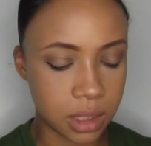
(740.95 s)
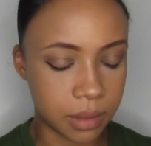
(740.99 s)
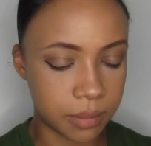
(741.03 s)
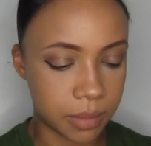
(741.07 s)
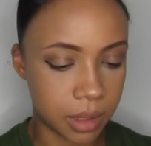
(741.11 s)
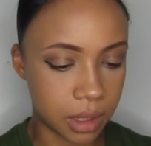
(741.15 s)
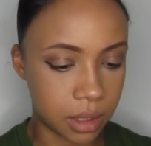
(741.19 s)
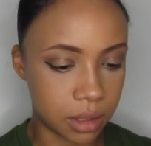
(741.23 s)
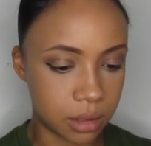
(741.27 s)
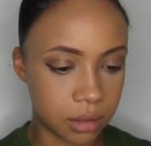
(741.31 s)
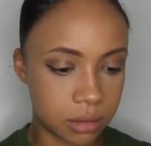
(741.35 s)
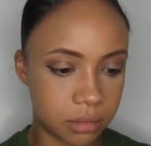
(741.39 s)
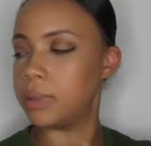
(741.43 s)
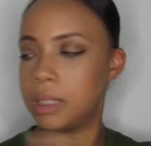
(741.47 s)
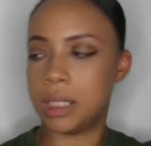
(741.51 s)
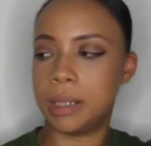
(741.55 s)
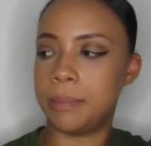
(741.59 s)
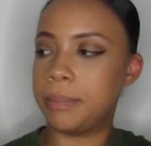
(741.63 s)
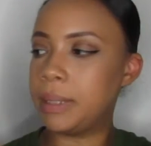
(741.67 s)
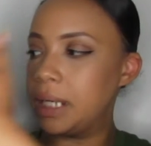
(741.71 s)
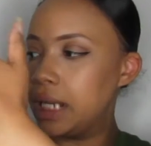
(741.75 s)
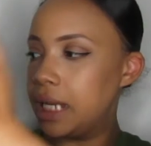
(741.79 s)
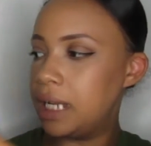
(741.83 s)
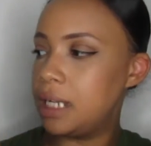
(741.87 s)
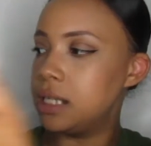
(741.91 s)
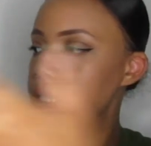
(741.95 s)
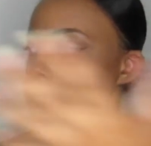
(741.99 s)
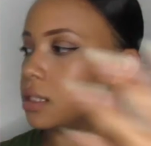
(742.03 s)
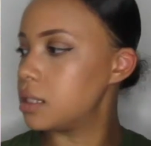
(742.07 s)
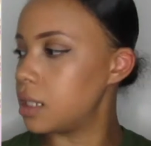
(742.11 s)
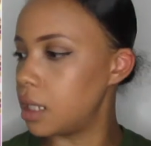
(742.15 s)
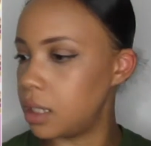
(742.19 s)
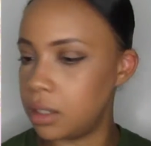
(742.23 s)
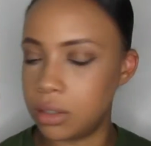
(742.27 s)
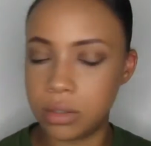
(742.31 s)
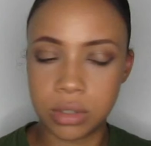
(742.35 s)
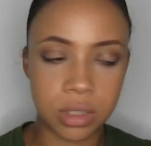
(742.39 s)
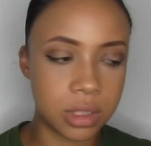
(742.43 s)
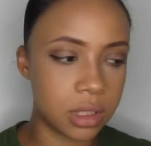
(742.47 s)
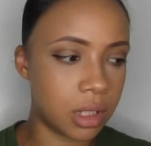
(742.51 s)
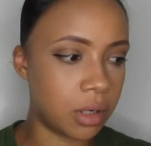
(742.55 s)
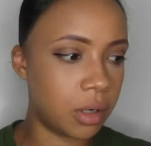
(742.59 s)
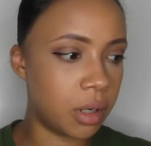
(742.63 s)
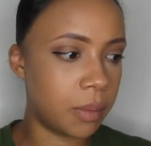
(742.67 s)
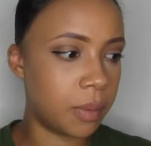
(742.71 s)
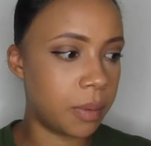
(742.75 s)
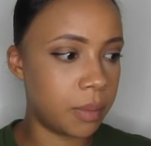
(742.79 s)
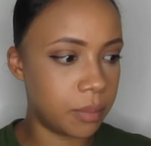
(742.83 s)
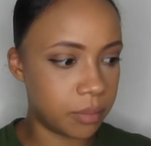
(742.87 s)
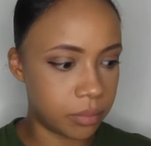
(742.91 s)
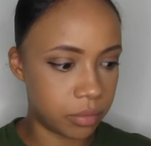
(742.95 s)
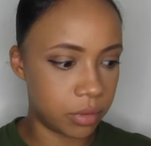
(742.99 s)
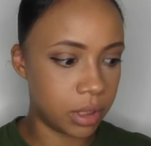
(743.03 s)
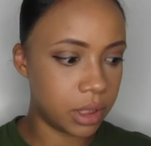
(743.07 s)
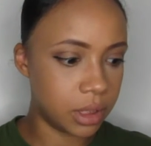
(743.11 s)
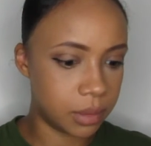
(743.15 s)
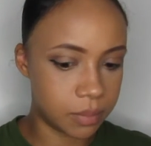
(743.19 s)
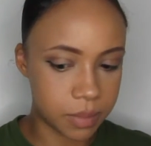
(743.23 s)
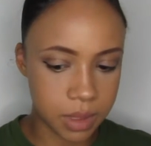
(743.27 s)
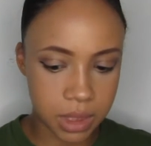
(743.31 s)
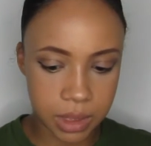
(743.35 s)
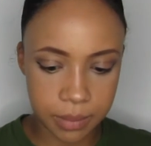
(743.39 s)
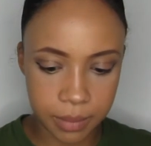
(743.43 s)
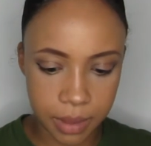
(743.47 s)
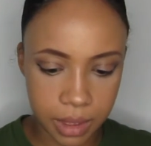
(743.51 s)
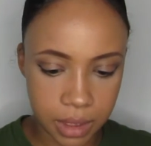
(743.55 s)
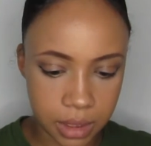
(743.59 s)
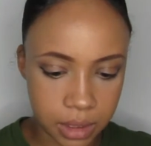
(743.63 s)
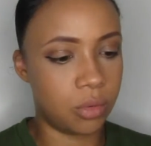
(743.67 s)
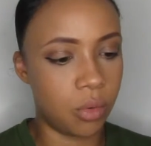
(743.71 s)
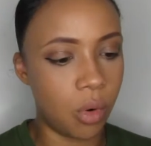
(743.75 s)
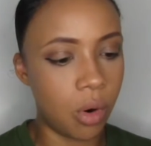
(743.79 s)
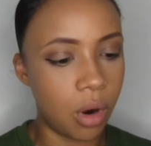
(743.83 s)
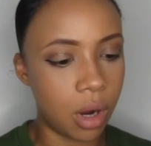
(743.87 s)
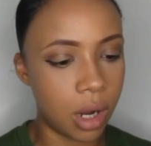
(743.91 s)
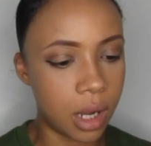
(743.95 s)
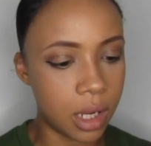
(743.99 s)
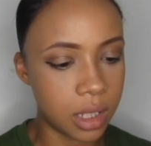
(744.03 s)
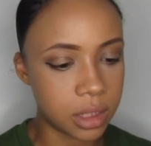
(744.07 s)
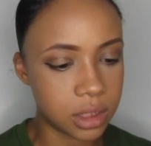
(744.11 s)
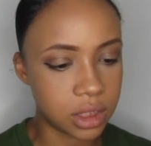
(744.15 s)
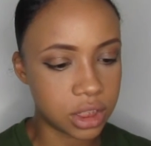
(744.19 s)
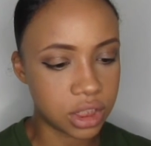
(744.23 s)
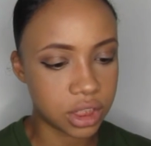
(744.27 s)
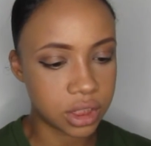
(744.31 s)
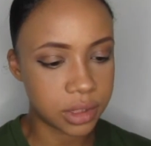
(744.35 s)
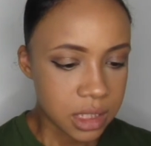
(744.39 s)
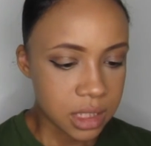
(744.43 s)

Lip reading: I mean, please, can you just hurry up and bring them to me? Gosh.